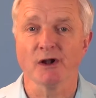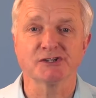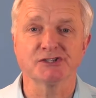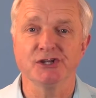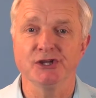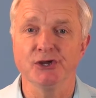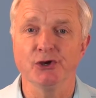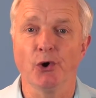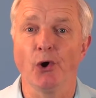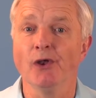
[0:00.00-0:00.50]

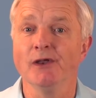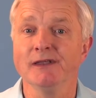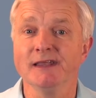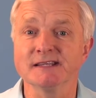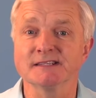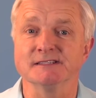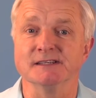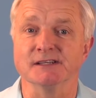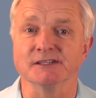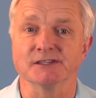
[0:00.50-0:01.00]
watching, or
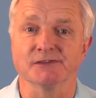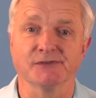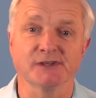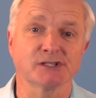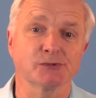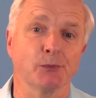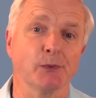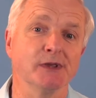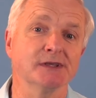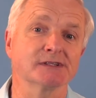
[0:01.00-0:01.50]
listening to
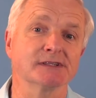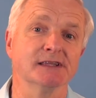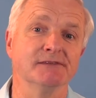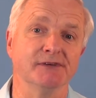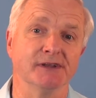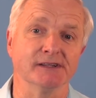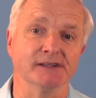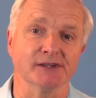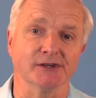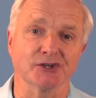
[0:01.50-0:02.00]
this week's
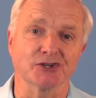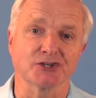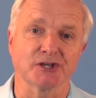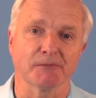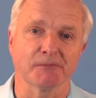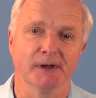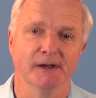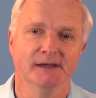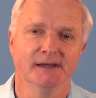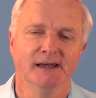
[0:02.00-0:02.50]
Living
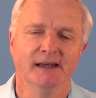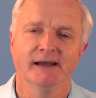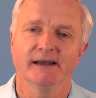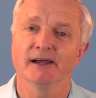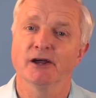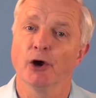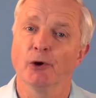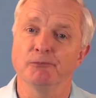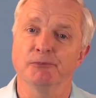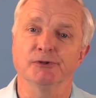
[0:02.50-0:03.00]
Leadership,
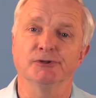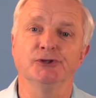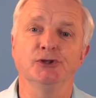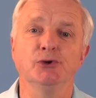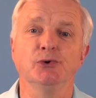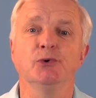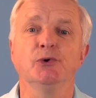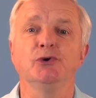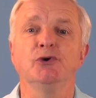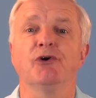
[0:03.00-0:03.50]
I hope that
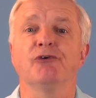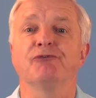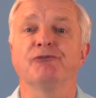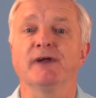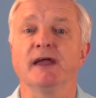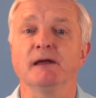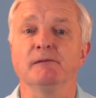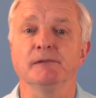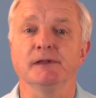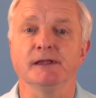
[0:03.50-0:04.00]
you, your
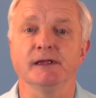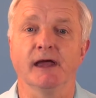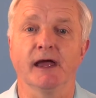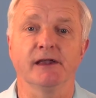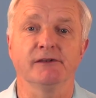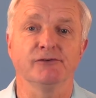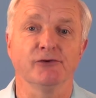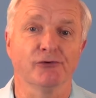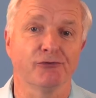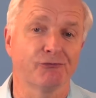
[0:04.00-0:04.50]
family,
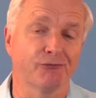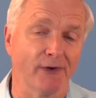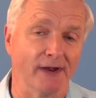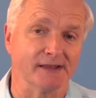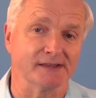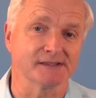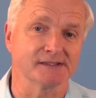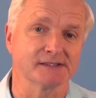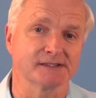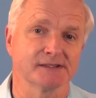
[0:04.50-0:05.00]
and your
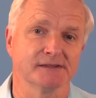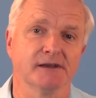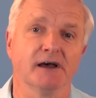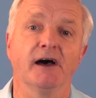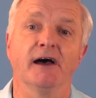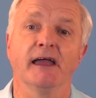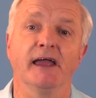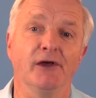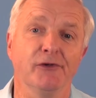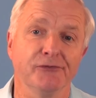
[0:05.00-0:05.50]
friends
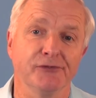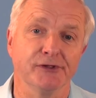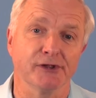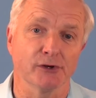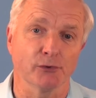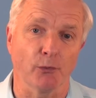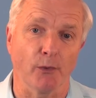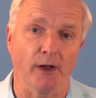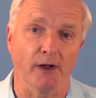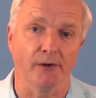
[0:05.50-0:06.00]
are healthy
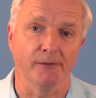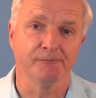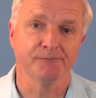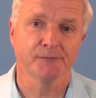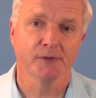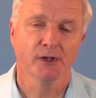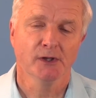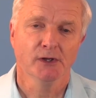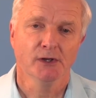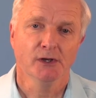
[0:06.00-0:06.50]
and well.
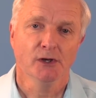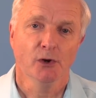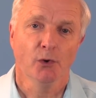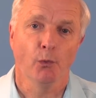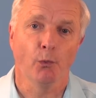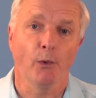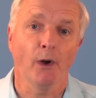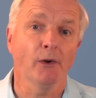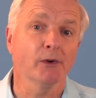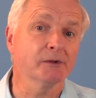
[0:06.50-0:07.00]

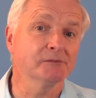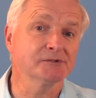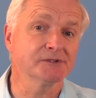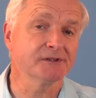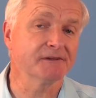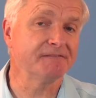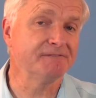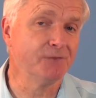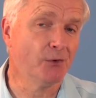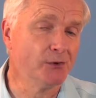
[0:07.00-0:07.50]
Welcome to
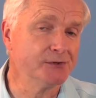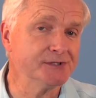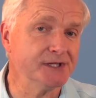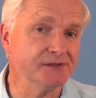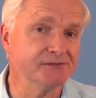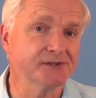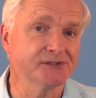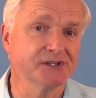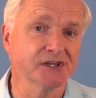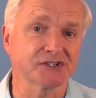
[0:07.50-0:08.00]
the
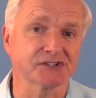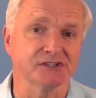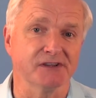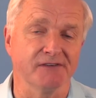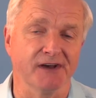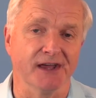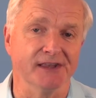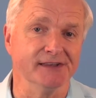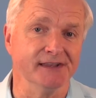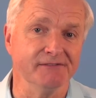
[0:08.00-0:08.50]
fourteenth edition of
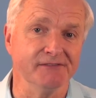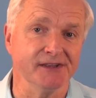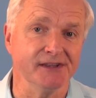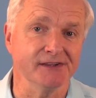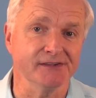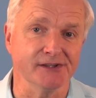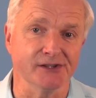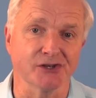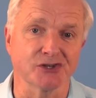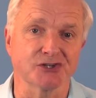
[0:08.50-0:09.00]
our
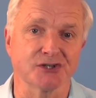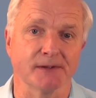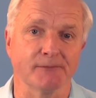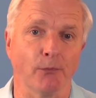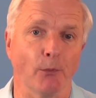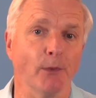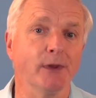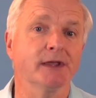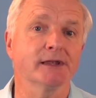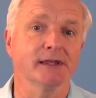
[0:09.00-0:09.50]
Living Leadership
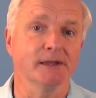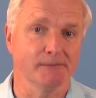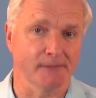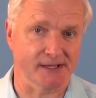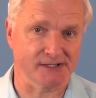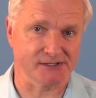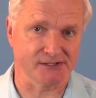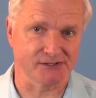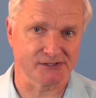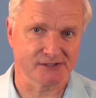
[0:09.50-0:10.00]
weekly
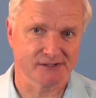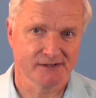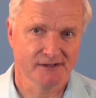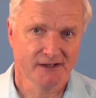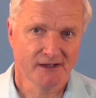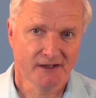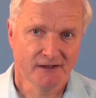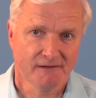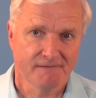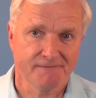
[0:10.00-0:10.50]
message.
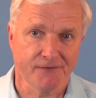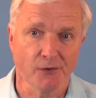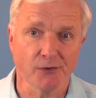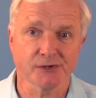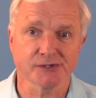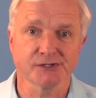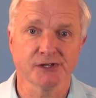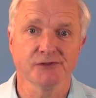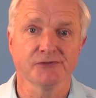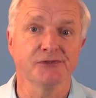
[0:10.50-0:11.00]

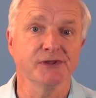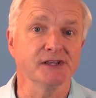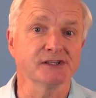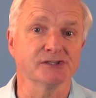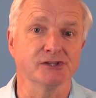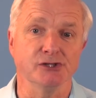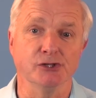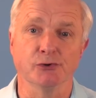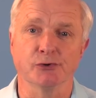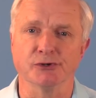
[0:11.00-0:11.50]
Focus on things
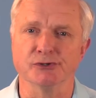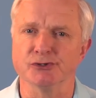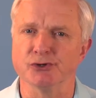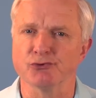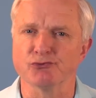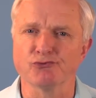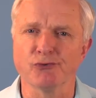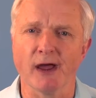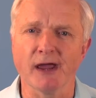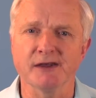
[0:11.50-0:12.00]
that you can do
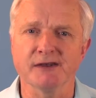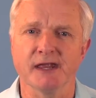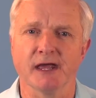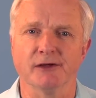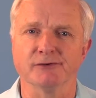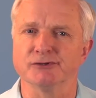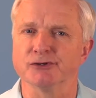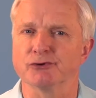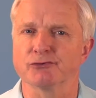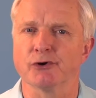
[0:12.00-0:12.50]
right
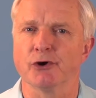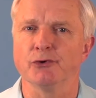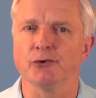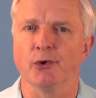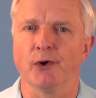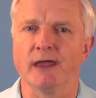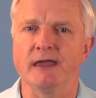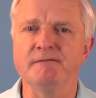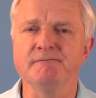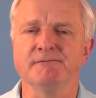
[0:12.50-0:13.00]
now to grow
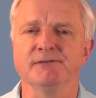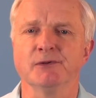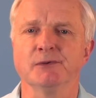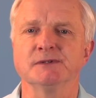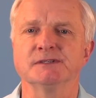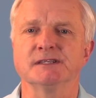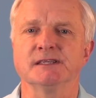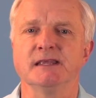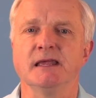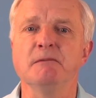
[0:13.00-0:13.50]
your
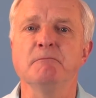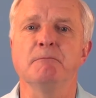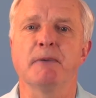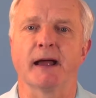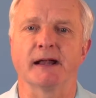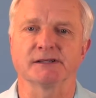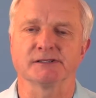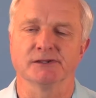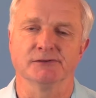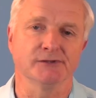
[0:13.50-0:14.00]
influence and
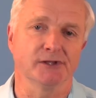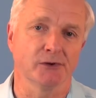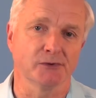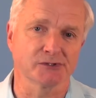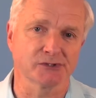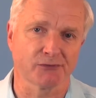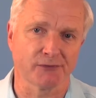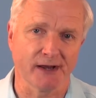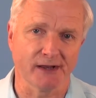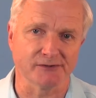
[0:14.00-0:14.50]
impact on
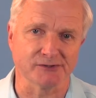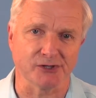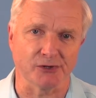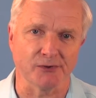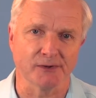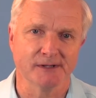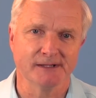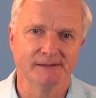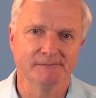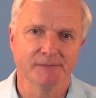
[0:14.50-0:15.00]
those around
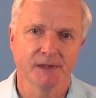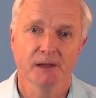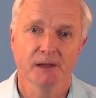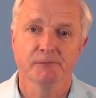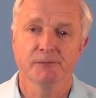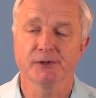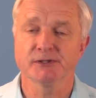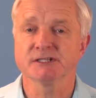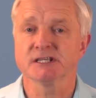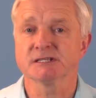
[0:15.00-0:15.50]
you,
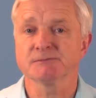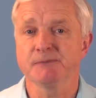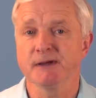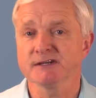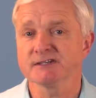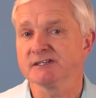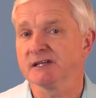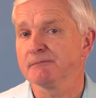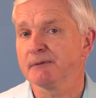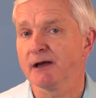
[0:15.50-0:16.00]
but it's
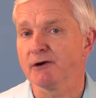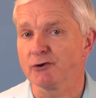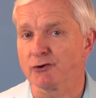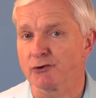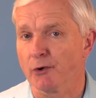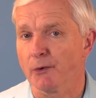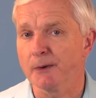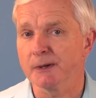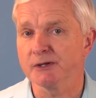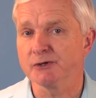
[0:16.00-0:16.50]
especially about
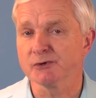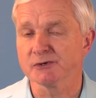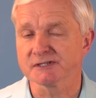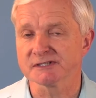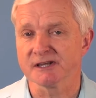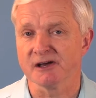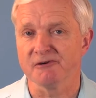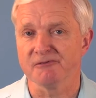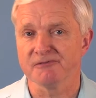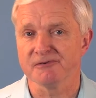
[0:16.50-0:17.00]
growing
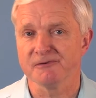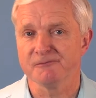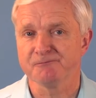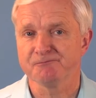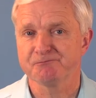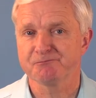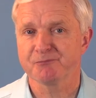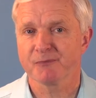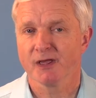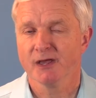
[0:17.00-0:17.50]
yourself.
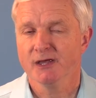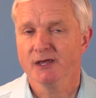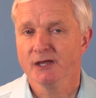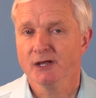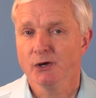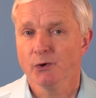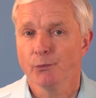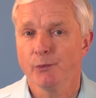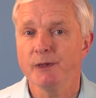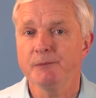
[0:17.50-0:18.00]

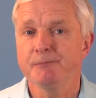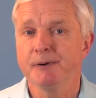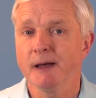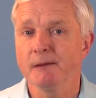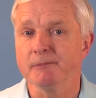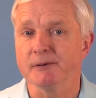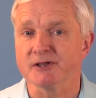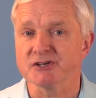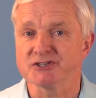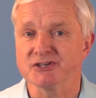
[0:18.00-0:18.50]
We
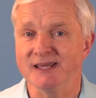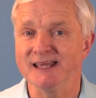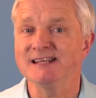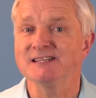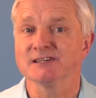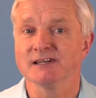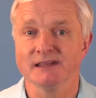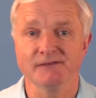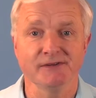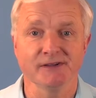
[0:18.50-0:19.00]
publish
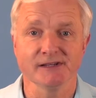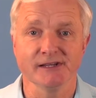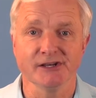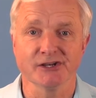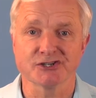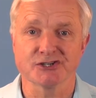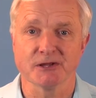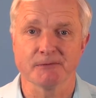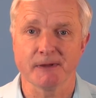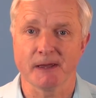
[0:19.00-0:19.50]
each Living
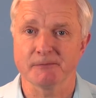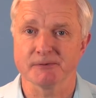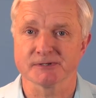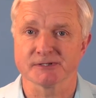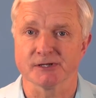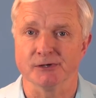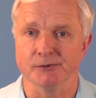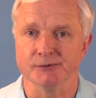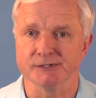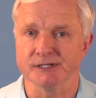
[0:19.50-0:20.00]
Leadership
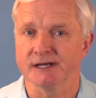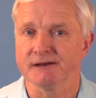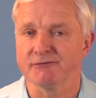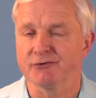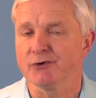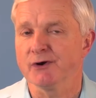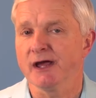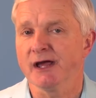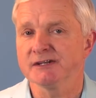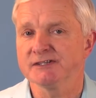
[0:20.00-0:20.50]
episode in a
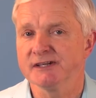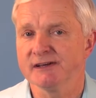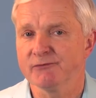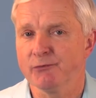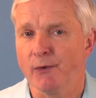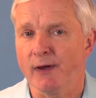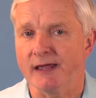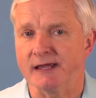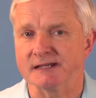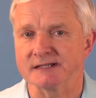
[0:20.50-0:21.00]
variety of
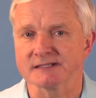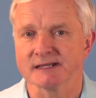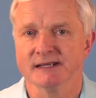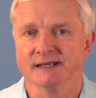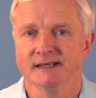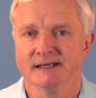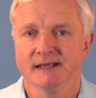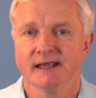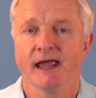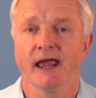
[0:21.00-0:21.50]
ways
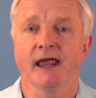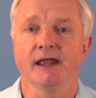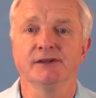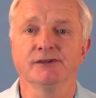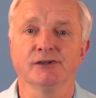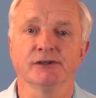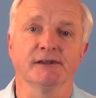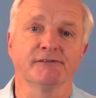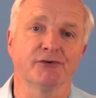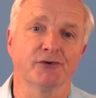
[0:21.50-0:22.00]
and
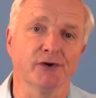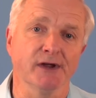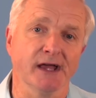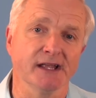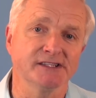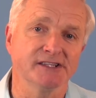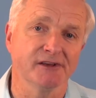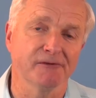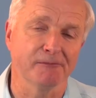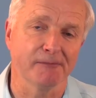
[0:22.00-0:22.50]
on a
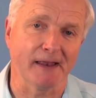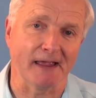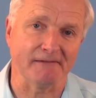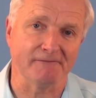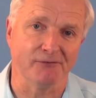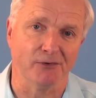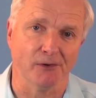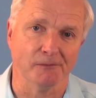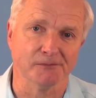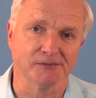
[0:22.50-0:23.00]
variety of
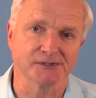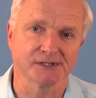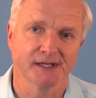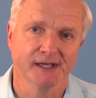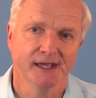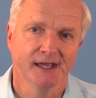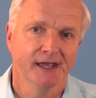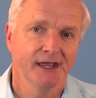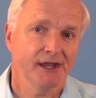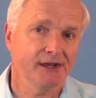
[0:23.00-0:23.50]
platforms,
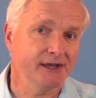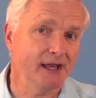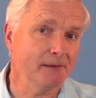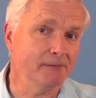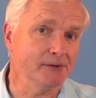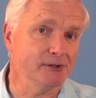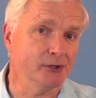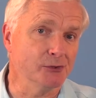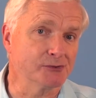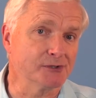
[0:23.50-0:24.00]

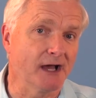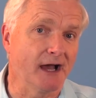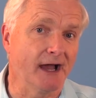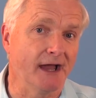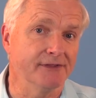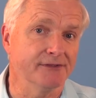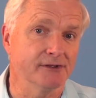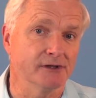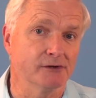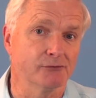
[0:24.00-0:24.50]
enabling you to
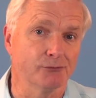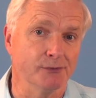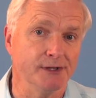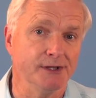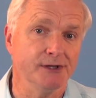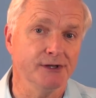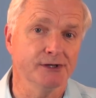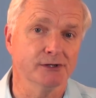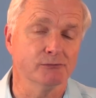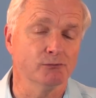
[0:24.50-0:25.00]
either
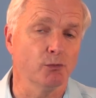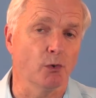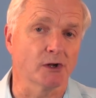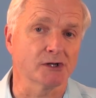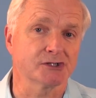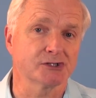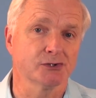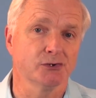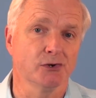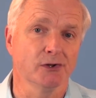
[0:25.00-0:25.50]
read,
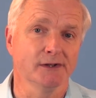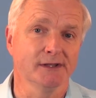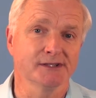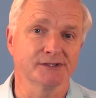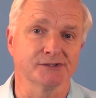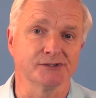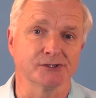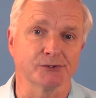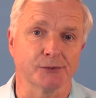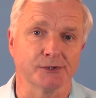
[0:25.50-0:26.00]
watch, or
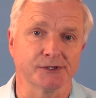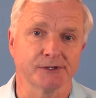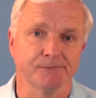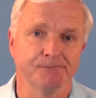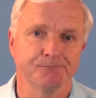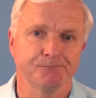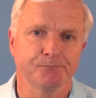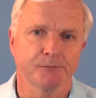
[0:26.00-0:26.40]
listen to it.